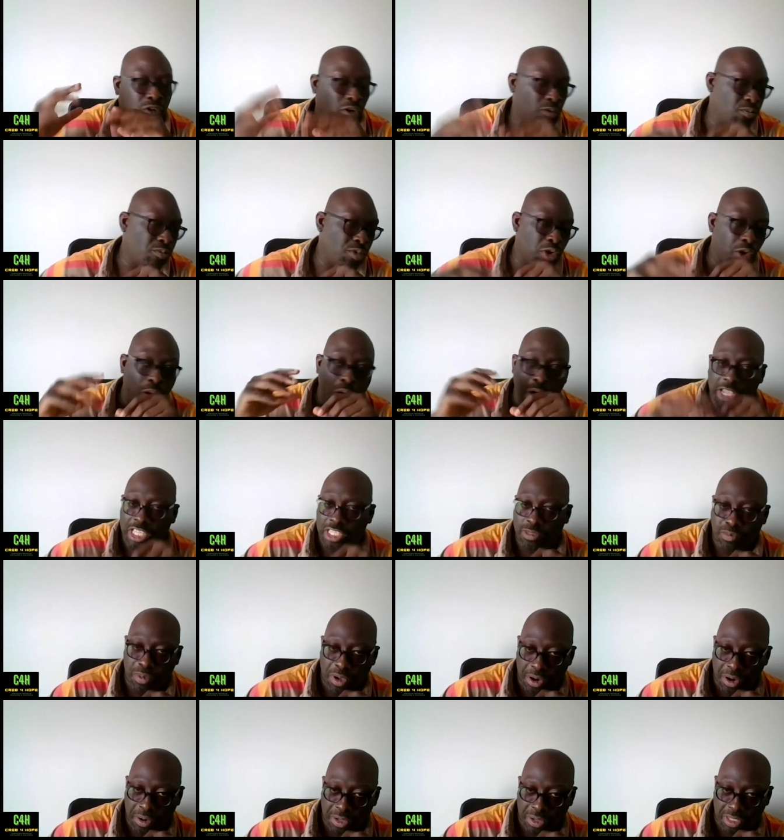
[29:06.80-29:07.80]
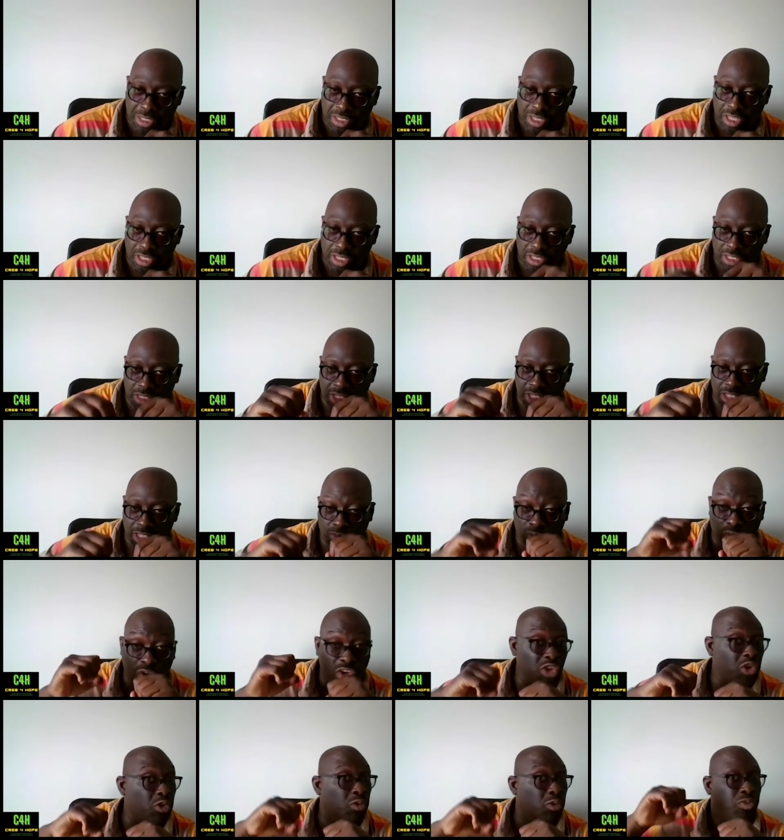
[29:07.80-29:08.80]
From your experiences in terms
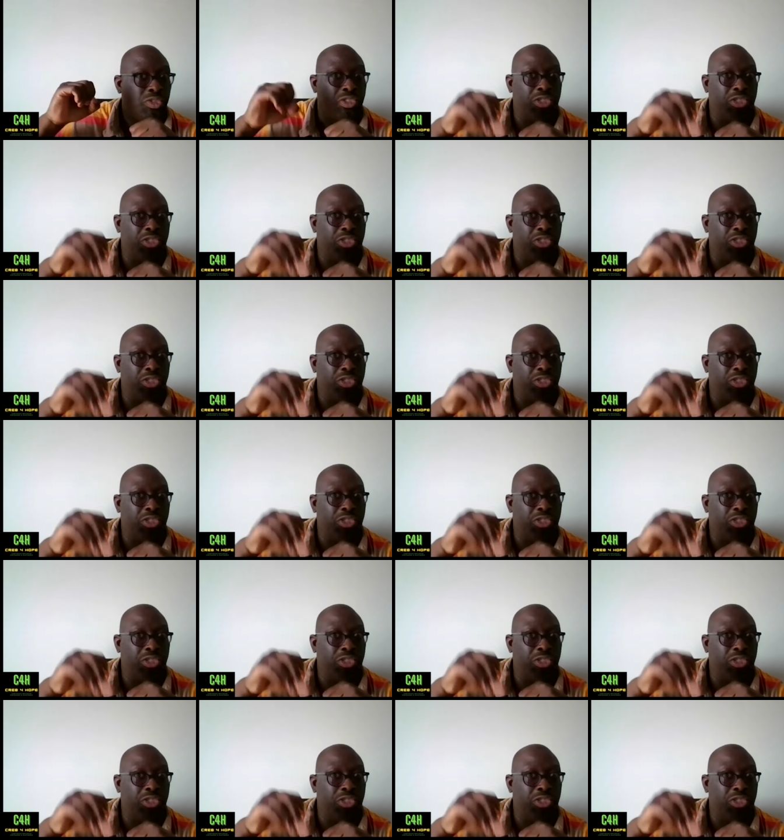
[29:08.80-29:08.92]
of what you